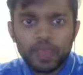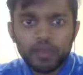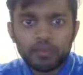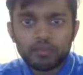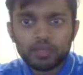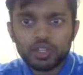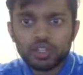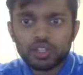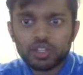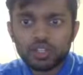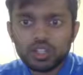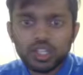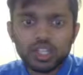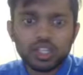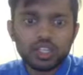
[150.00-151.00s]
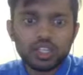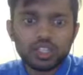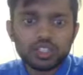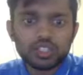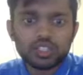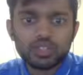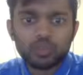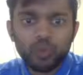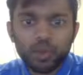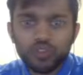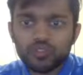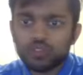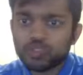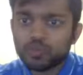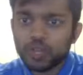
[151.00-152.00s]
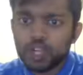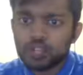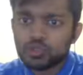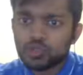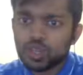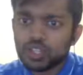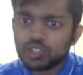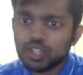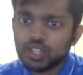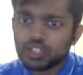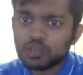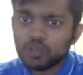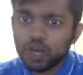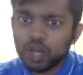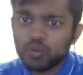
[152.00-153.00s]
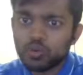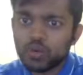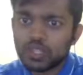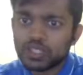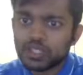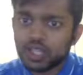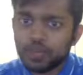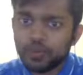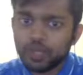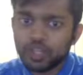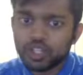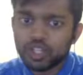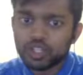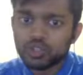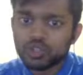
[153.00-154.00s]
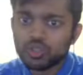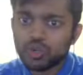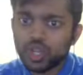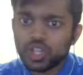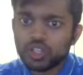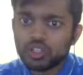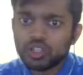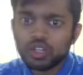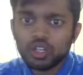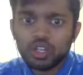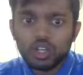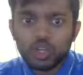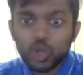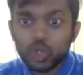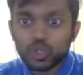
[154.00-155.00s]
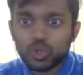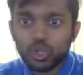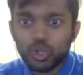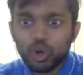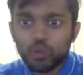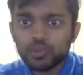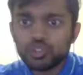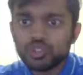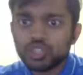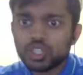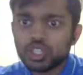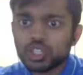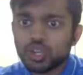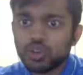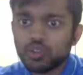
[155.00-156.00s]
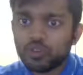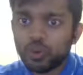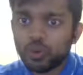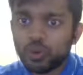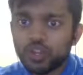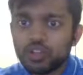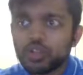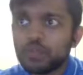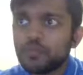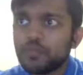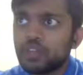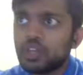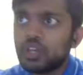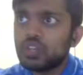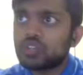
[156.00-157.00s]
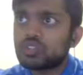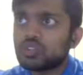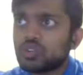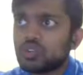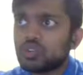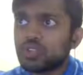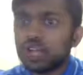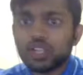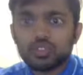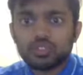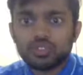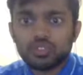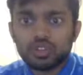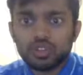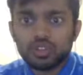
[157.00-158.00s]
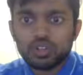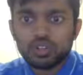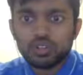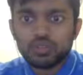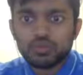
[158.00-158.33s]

but he is one of those players who has that spark, who has that ability to create goal scoring opportunities out of nowhere. So that's a